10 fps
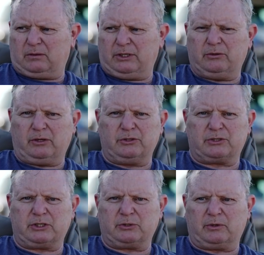you know, you
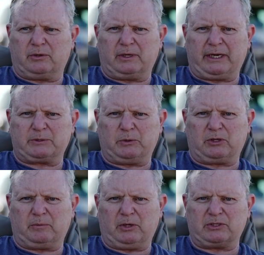said you were an
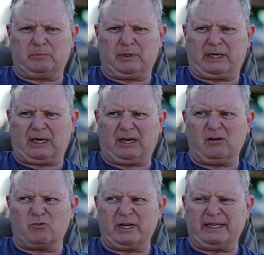expert in Mozambique and I
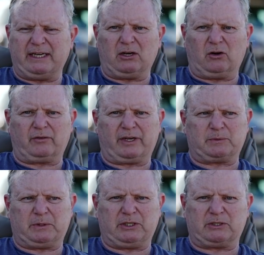don't really need a lot of
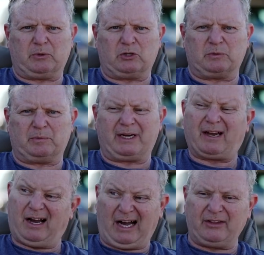expertise in
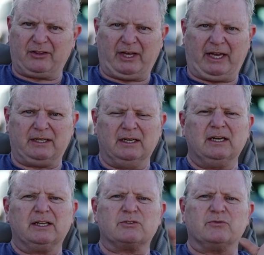Mozambique other than
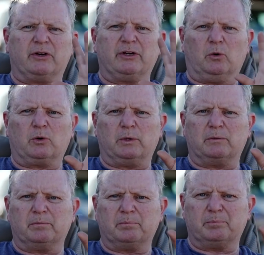this very
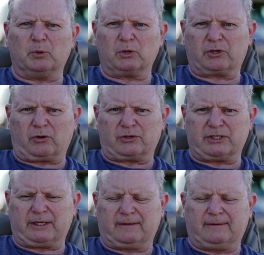awkward border
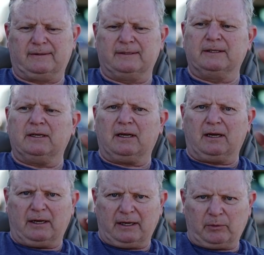crossing.
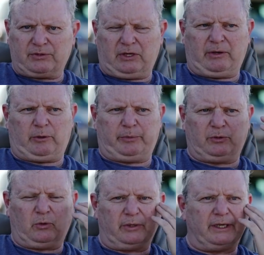He was no help
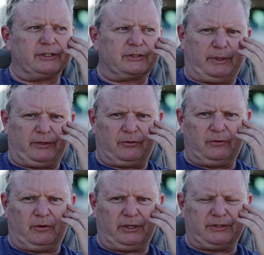at all. He just went
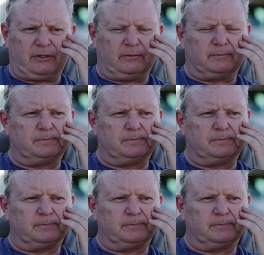through on his own.